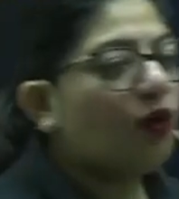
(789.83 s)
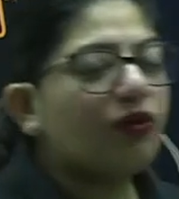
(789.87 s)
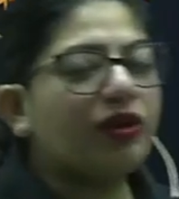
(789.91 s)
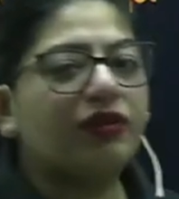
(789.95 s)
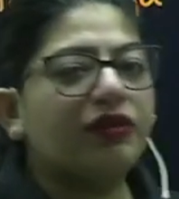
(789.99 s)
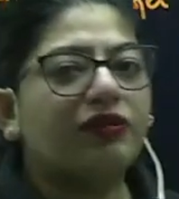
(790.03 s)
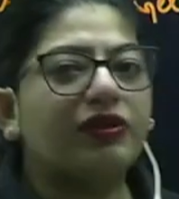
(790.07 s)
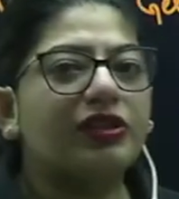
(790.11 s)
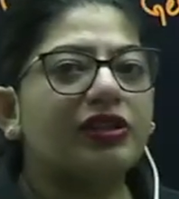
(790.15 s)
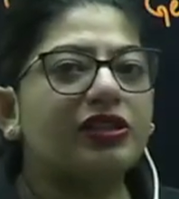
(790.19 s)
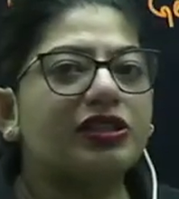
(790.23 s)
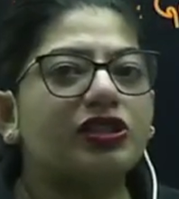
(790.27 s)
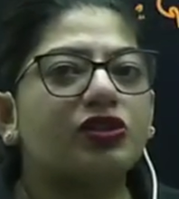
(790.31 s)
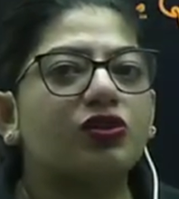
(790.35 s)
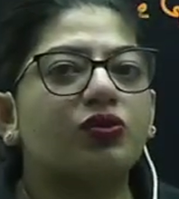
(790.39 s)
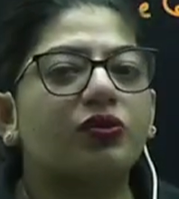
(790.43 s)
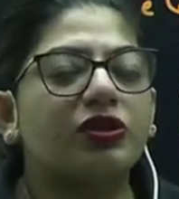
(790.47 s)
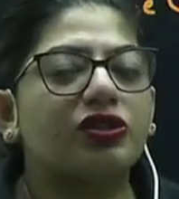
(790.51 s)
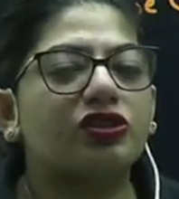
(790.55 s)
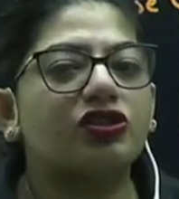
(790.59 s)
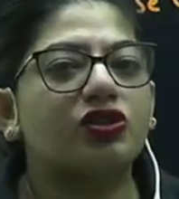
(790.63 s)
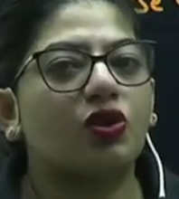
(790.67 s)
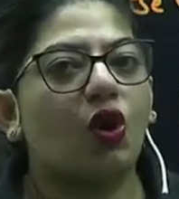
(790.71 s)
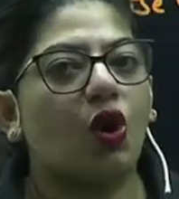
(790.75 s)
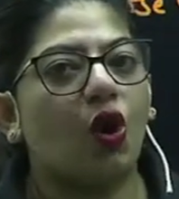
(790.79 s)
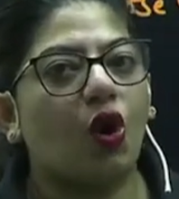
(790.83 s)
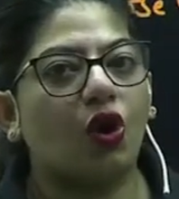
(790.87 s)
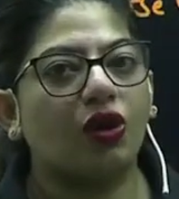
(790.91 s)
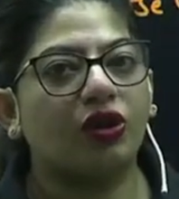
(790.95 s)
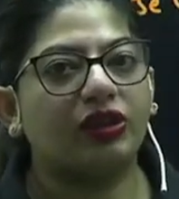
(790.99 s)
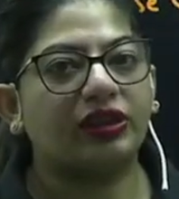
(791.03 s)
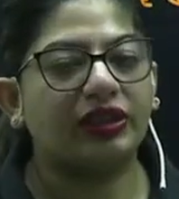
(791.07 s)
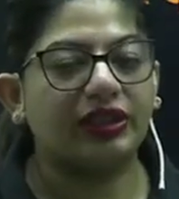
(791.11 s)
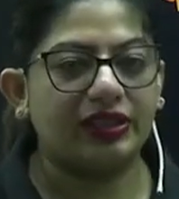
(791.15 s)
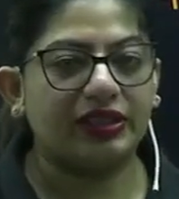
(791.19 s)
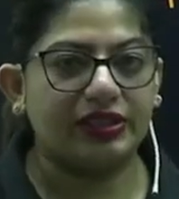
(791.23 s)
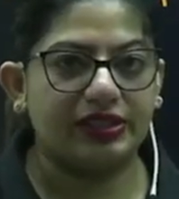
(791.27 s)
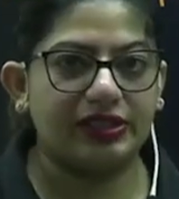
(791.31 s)
will switch
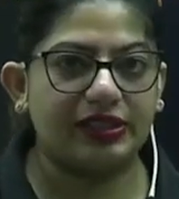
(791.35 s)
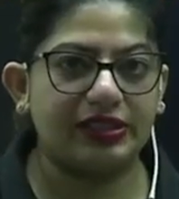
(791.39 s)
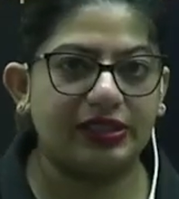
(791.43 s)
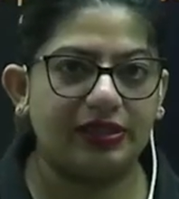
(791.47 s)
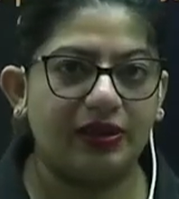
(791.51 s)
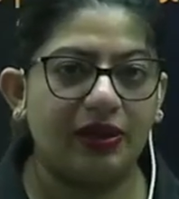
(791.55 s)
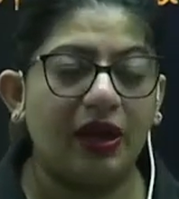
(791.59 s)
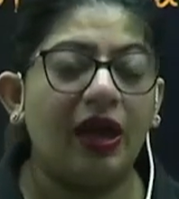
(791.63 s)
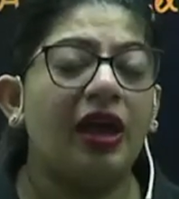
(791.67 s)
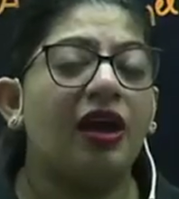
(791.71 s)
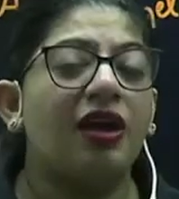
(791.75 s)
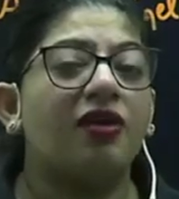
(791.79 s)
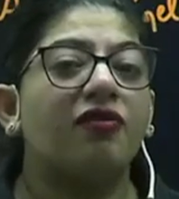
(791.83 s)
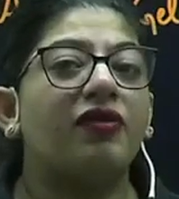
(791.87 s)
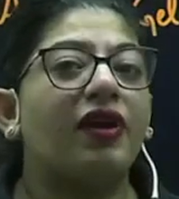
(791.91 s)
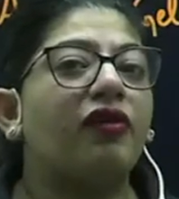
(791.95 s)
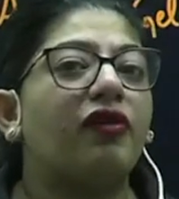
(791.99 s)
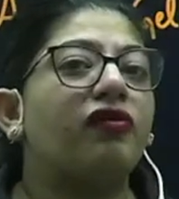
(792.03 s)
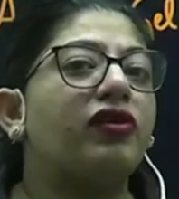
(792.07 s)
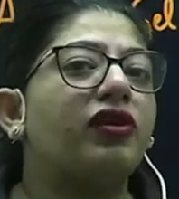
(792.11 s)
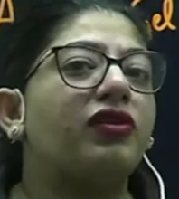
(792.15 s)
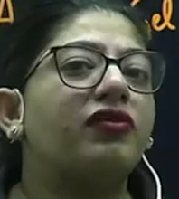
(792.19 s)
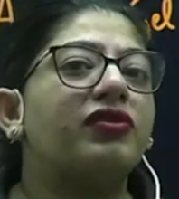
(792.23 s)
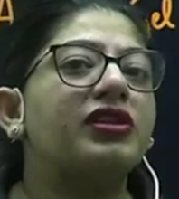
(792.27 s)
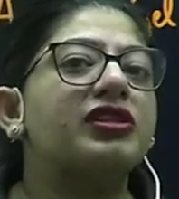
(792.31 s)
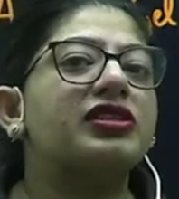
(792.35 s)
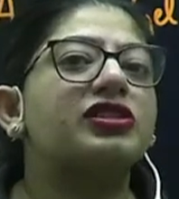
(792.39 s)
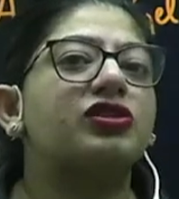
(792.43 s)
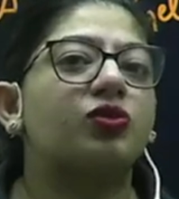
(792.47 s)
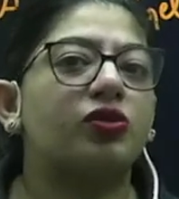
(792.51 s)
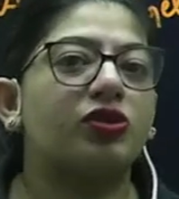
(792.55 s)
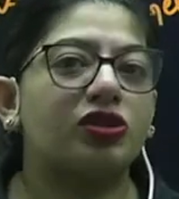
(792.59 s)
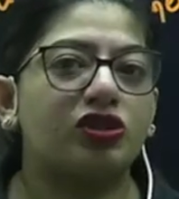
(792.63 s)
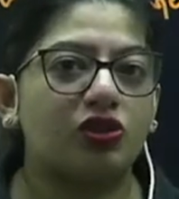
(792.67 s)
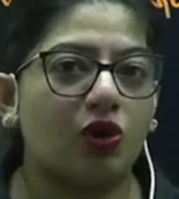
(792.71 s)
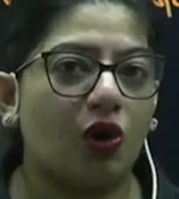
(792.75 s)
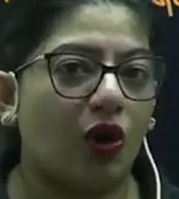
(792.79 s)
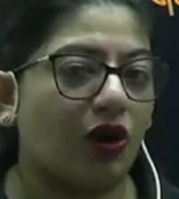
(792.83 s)
on this. When we will
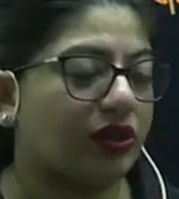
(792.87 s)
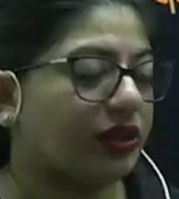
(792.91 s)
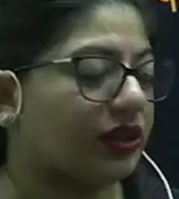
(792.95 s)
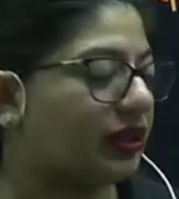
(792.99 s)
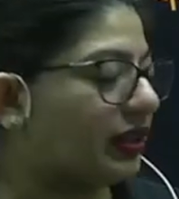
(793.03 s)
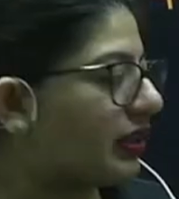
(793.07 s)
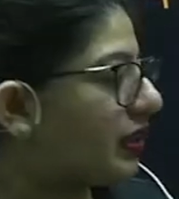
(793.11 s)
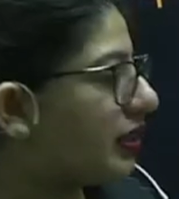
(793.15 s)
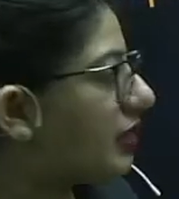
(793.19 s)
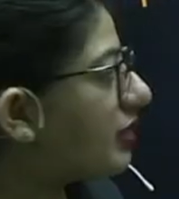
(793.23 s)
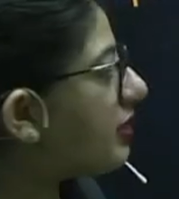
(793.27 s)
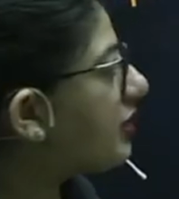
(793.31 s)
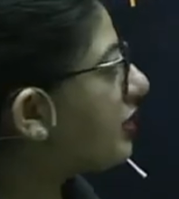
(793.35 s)
switch on this,